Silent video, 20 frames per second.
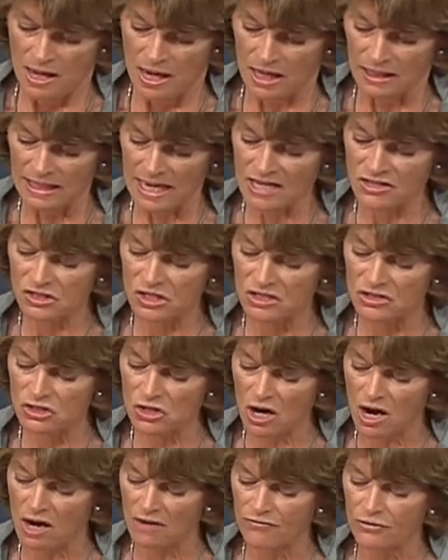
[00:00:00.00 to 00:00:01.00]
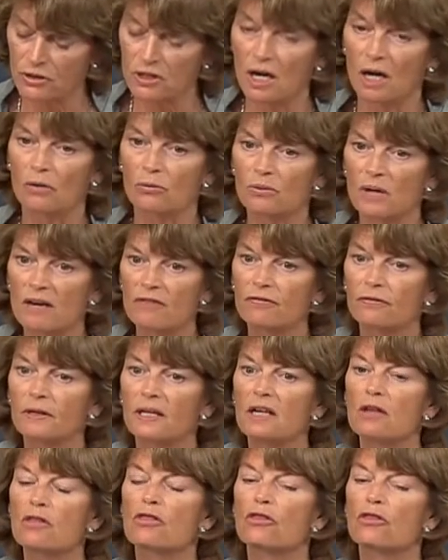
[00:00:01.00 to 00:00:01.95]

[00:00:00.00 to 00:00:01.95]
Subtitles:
Alaskans offered a roughly